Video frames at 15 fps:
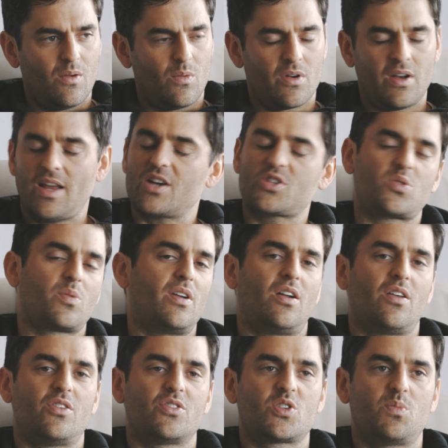when in actual
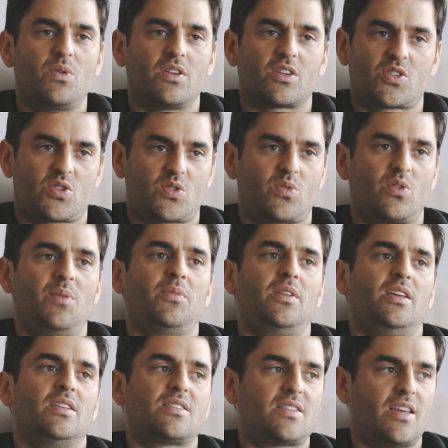reality they're just being
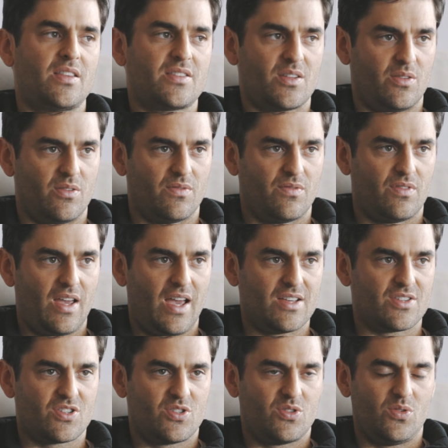extremely insensitive
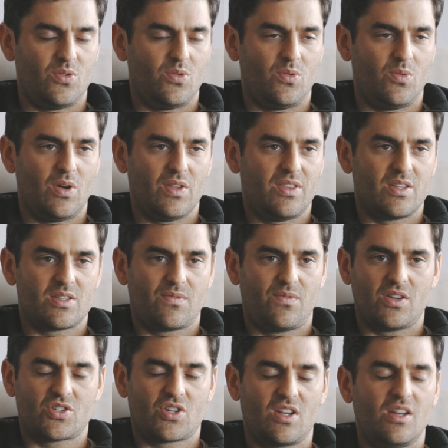as to what this
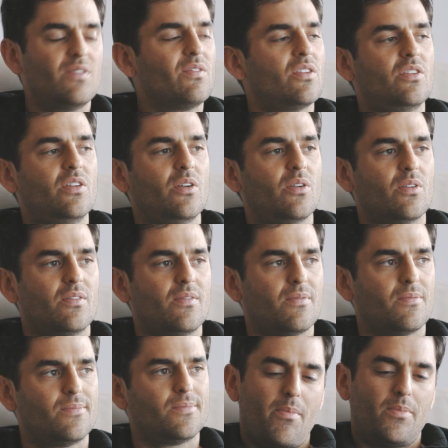fish can even do.
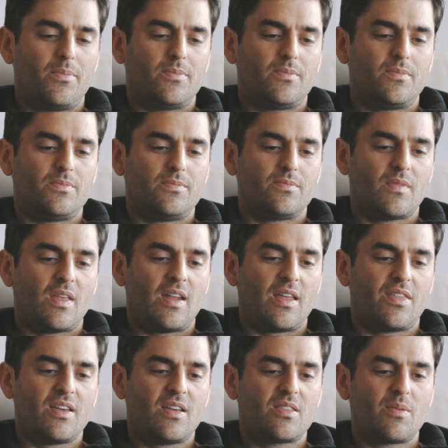And I
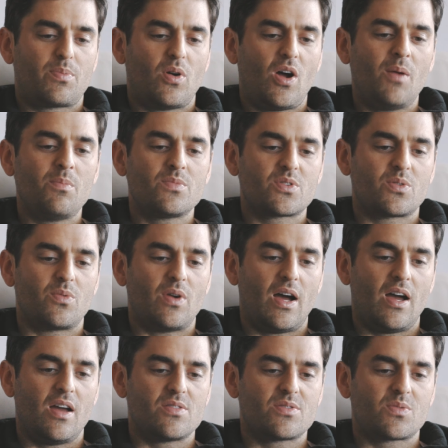think the problems
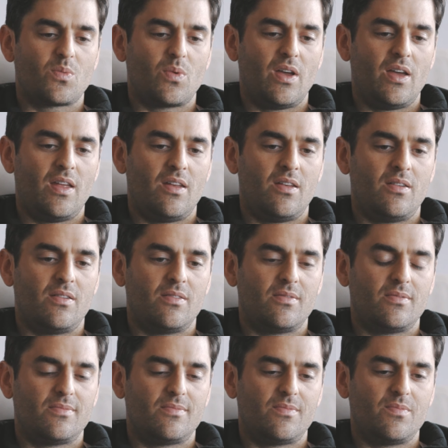arise when
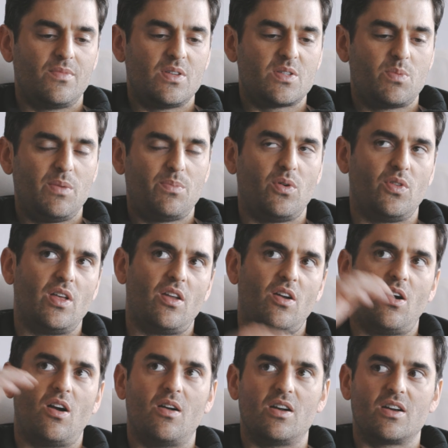these people that
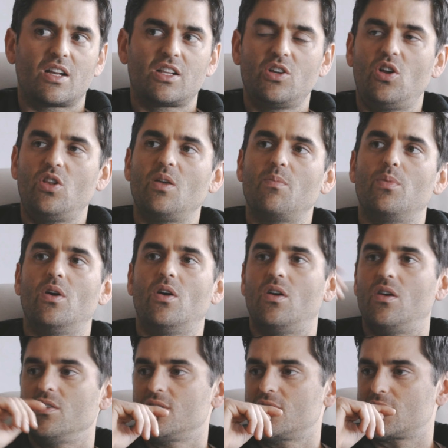are clearly
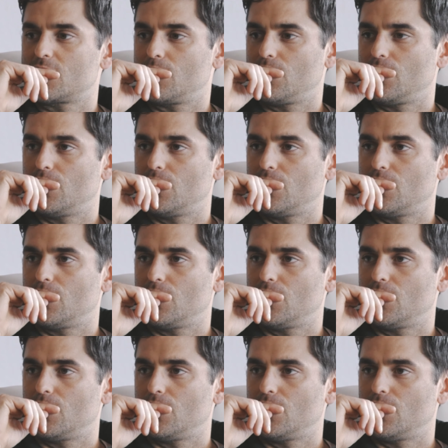birds